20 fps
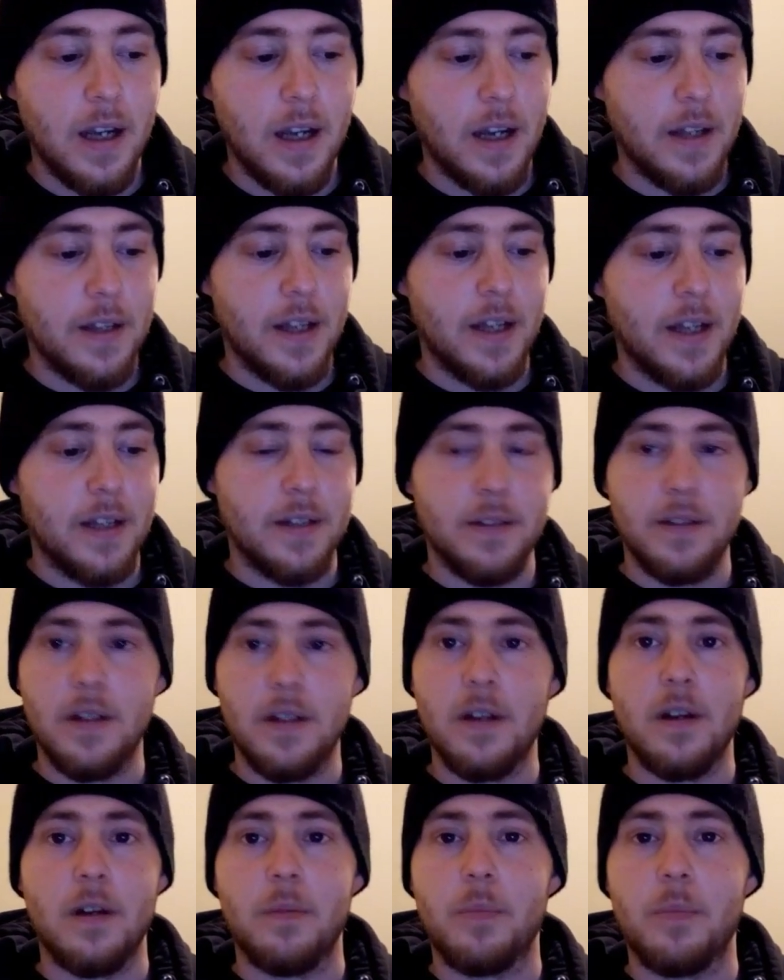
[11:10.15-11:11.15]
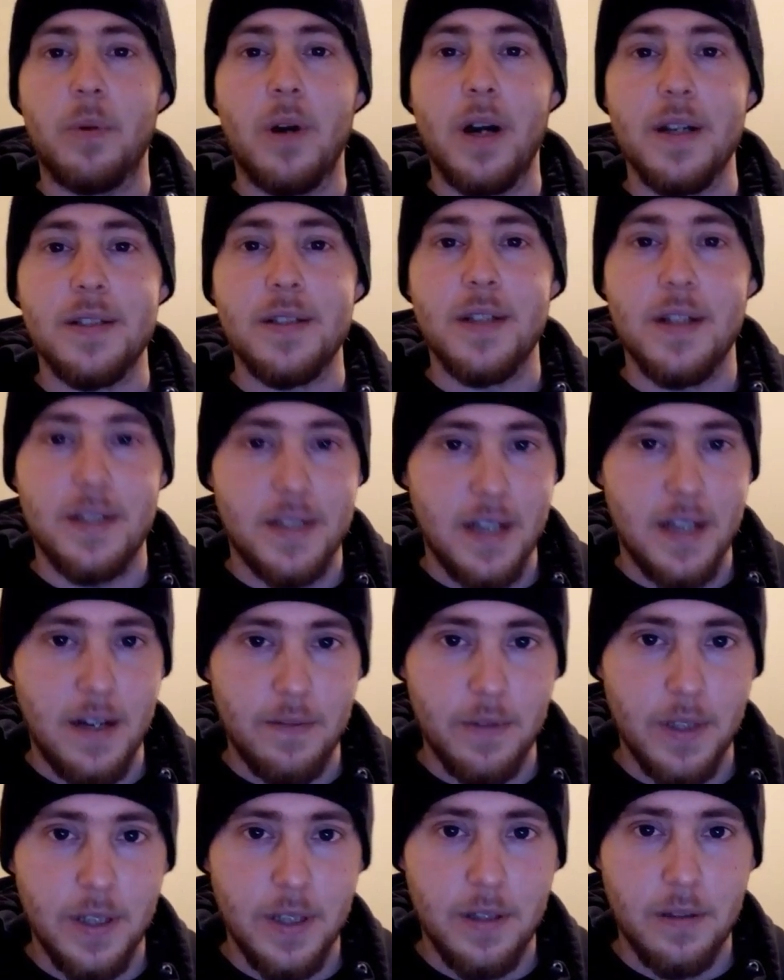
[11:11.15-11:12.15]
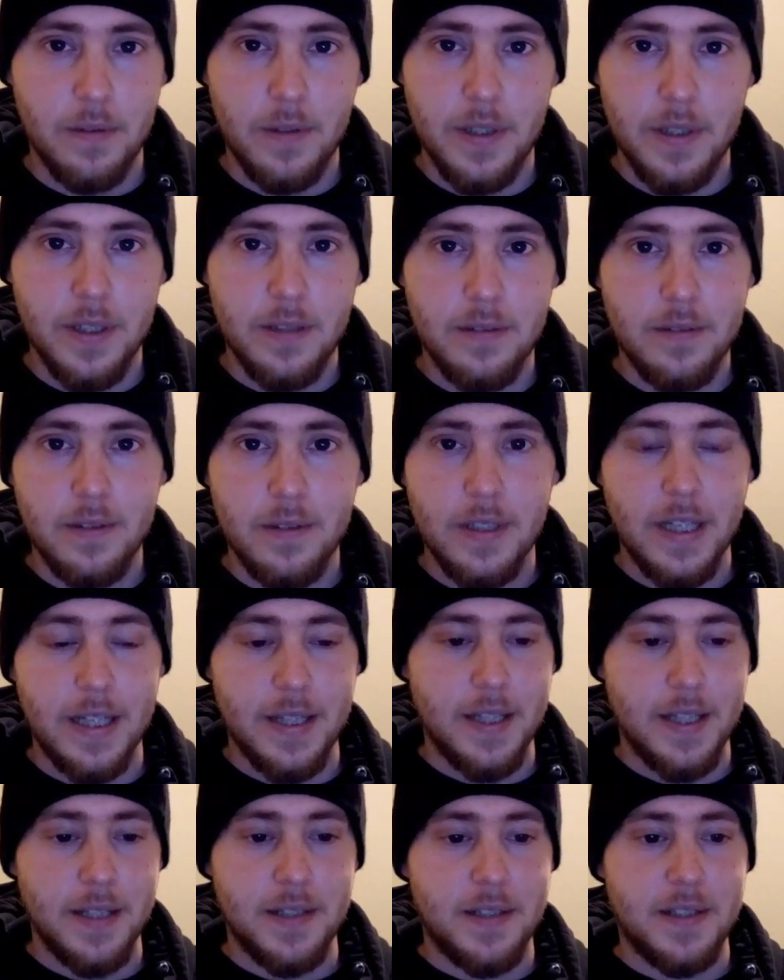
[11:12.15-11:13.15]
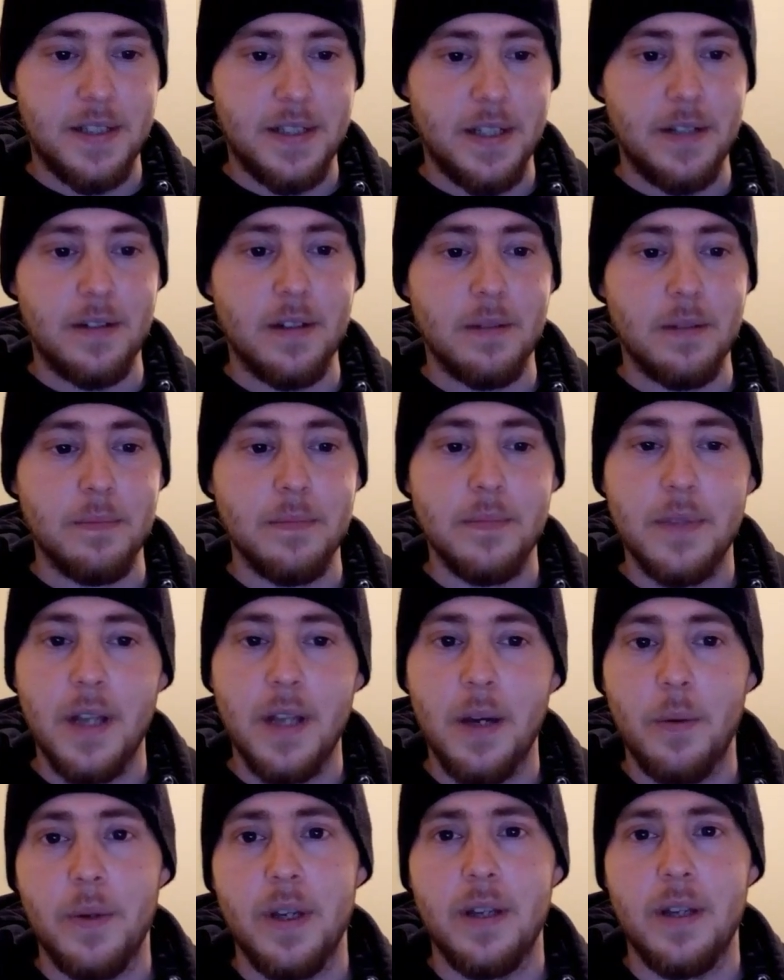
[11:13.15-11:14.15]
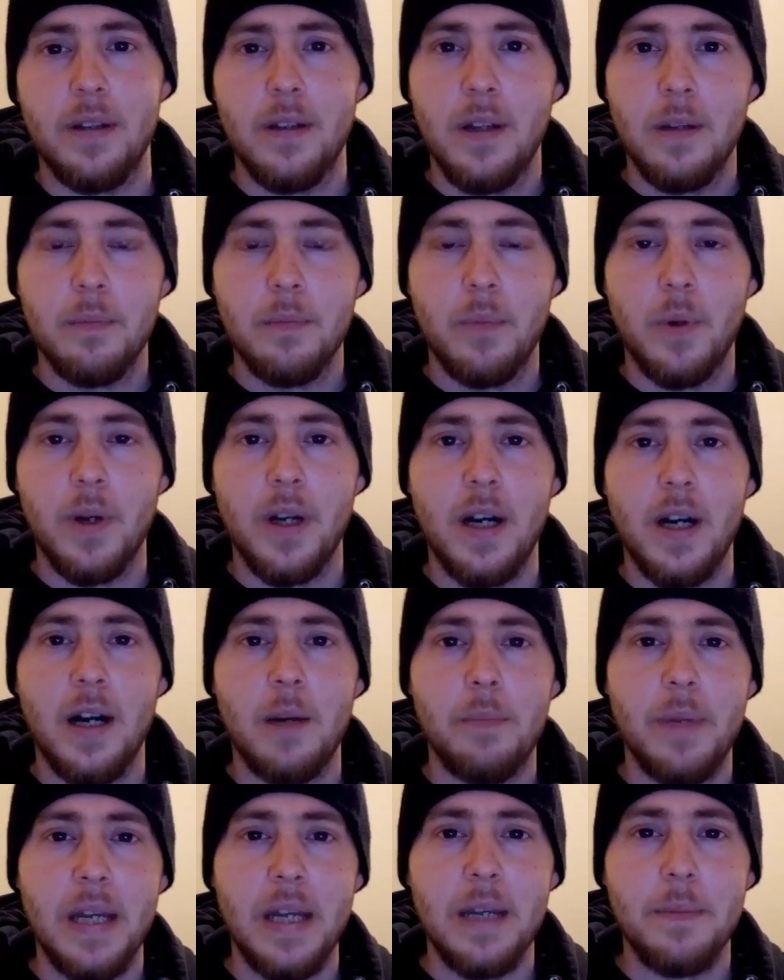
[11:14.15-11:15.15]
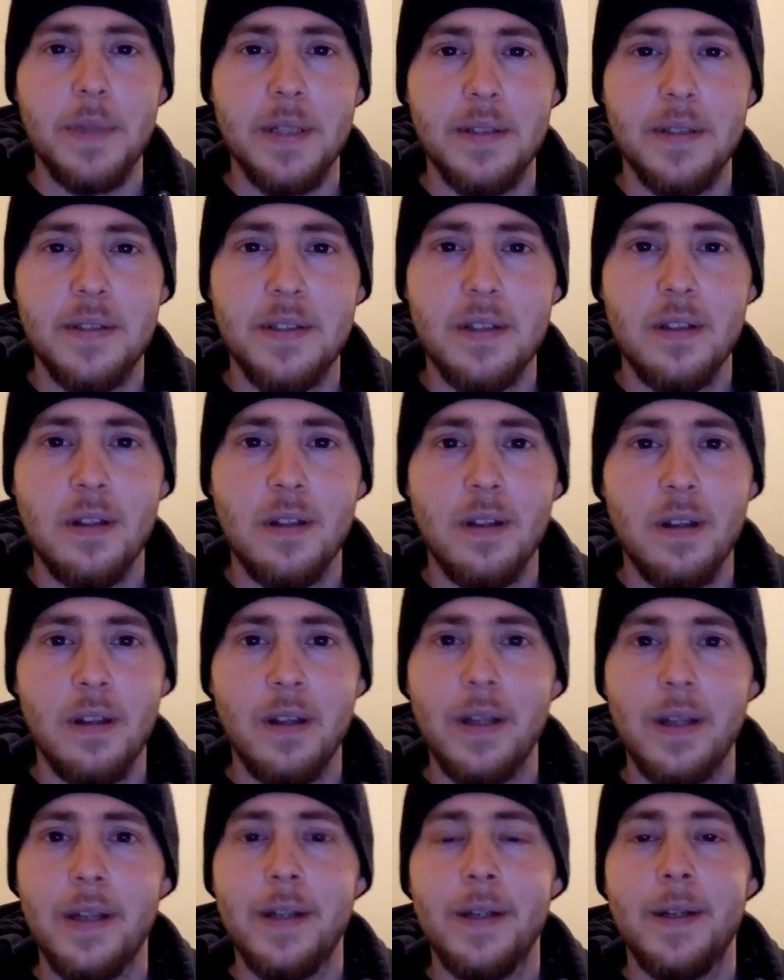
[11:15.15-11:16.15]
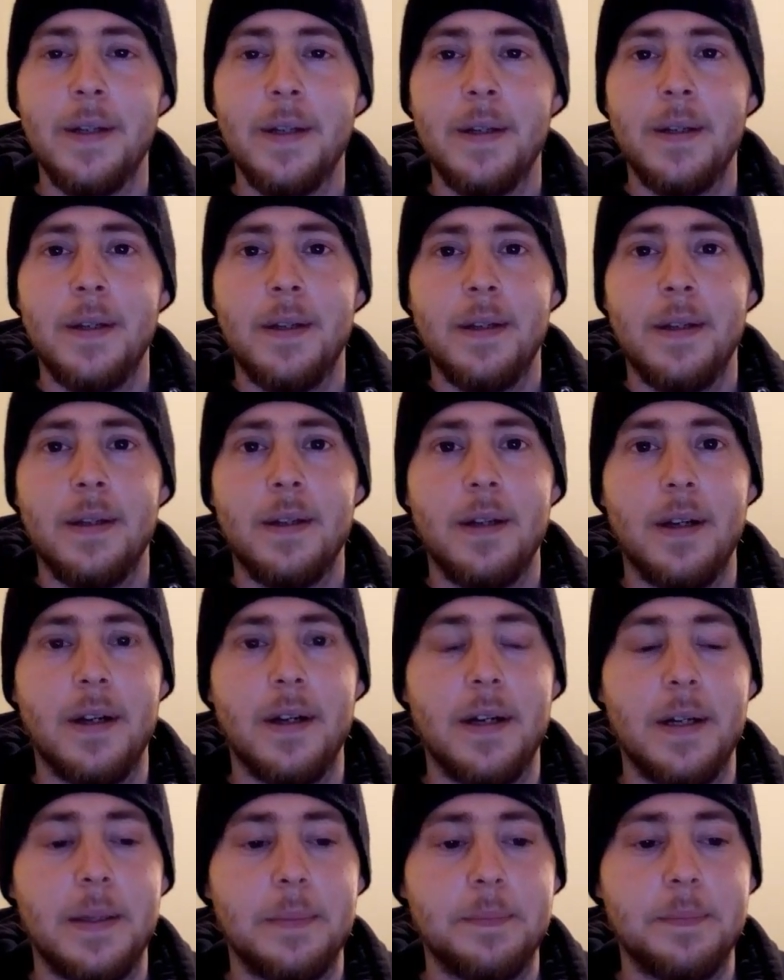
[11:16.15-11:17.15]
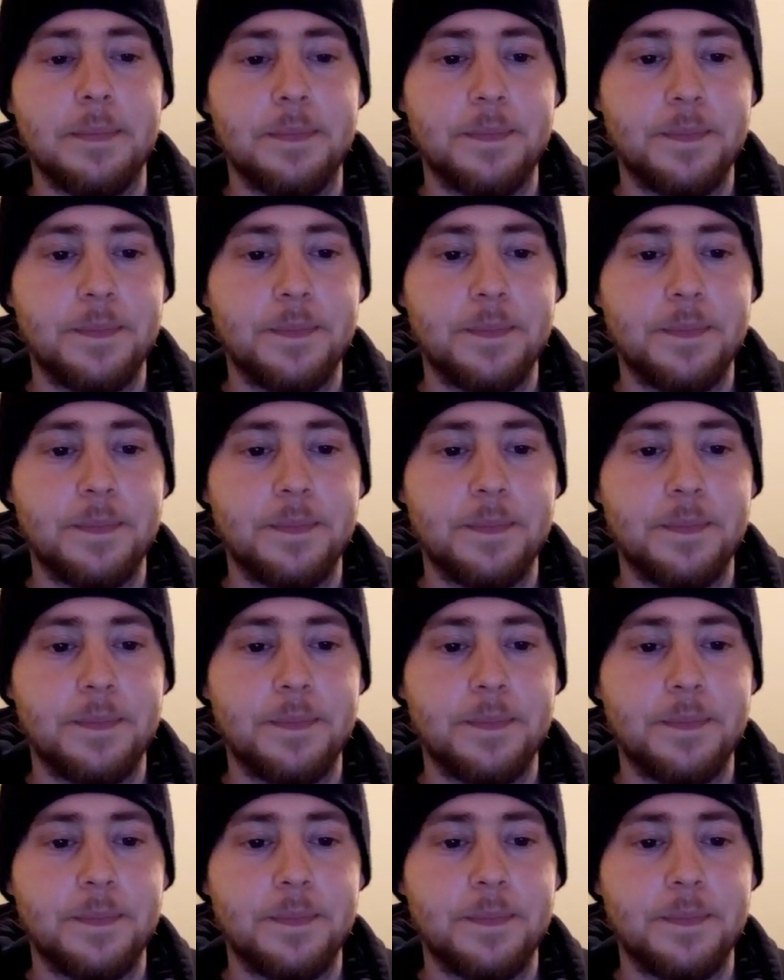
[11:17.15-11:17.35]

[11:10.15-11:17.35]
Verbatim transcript: And then, you know, processed heavily to get this serum that we put in our babies. I